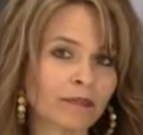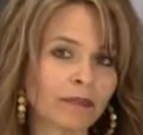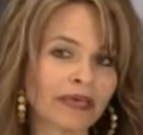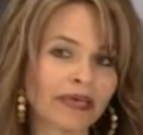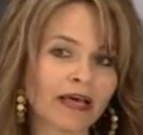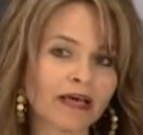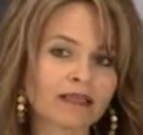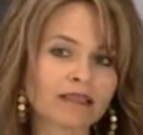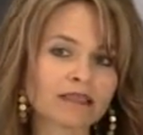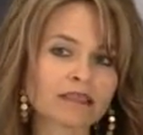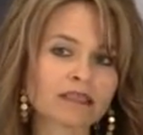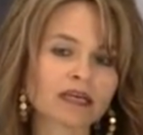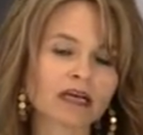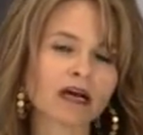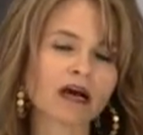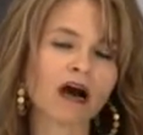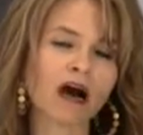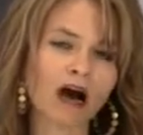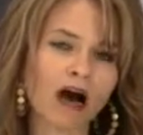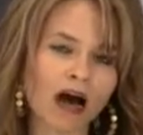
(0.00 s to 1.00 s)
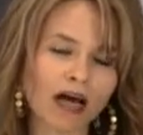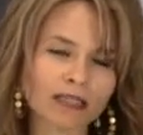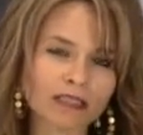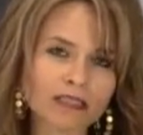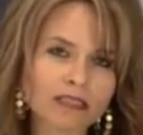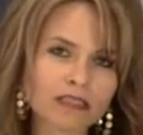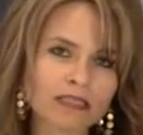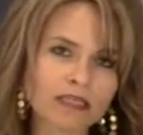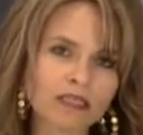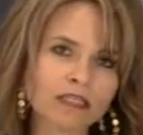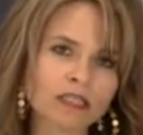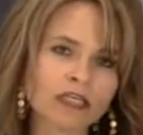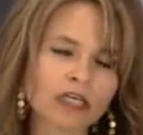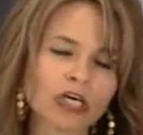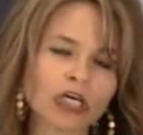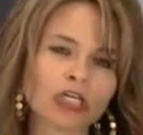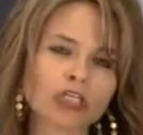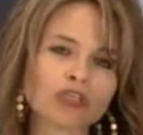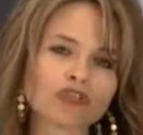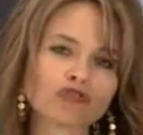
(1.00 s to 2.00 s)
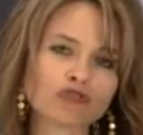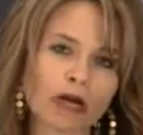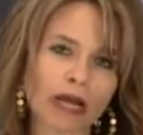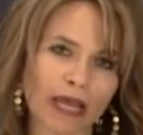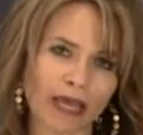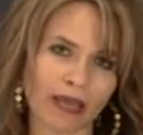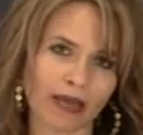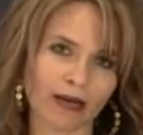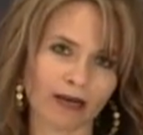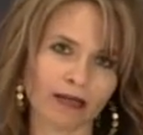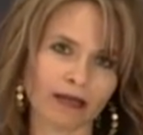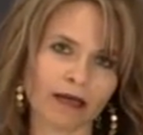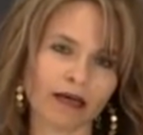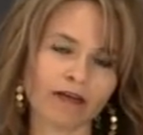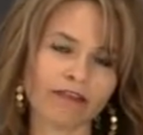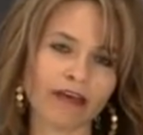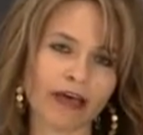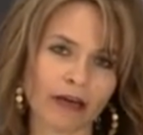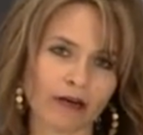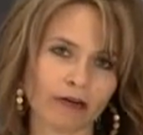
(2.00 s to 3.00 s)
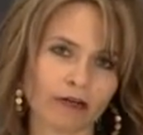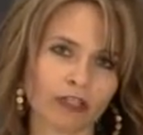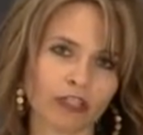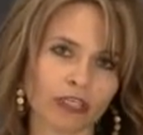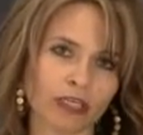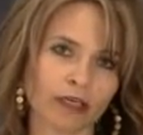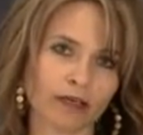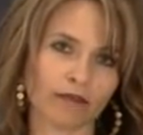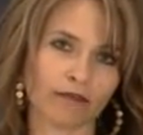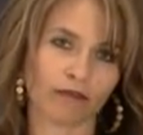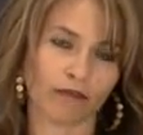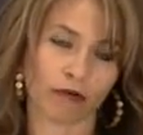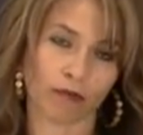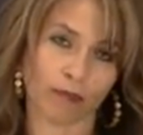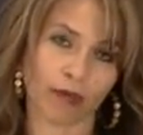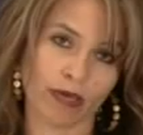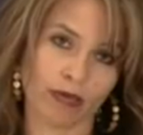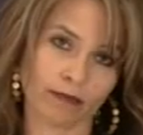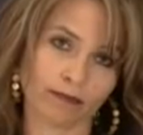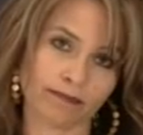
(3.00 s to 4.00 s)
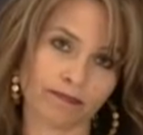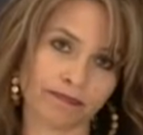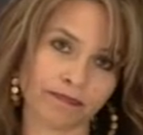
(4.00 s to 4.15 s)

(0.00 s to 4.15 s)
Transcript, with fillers: because it's a constant drain of energy for me.